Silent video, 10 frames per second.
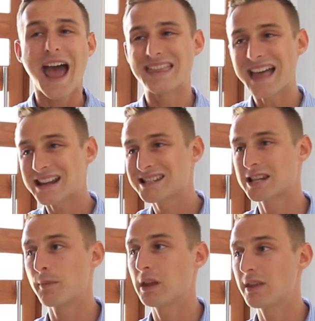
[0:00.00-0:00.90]
And that is
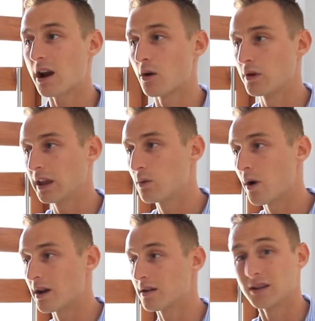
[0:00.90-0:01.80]
something that I really
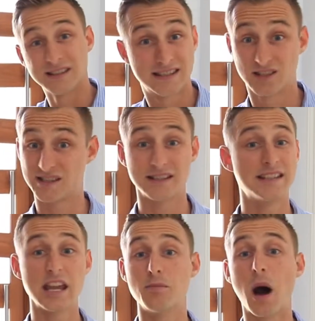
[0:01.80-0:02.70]
want to just
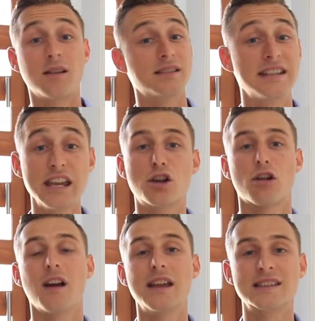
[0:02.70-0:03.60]
debunk,
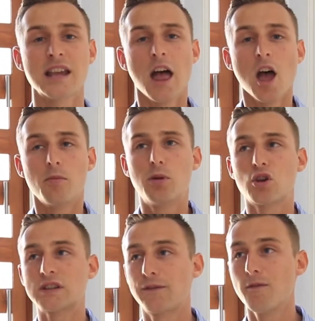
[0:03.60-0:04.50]
decrease,
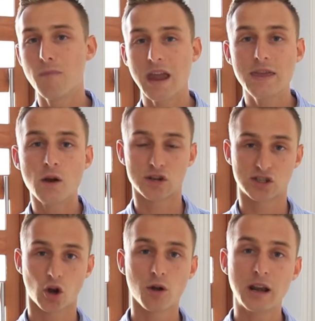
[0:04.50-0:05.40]
because for me, there are
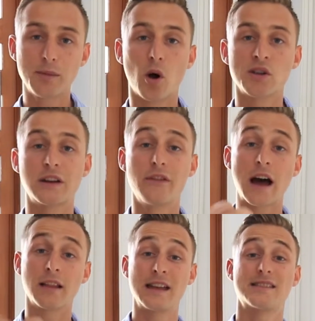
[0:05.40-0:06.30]
so many positive
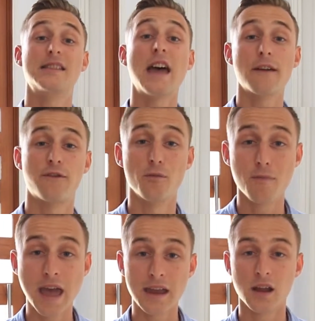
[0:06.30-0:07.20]
outlets there for
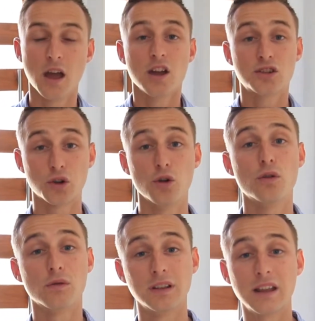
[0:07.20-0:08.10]
men to
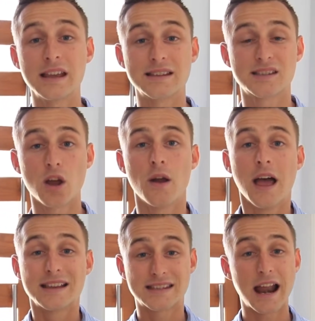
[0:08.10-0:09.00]
release. So
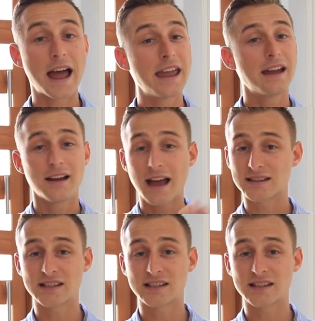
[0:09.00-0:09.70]
today, as I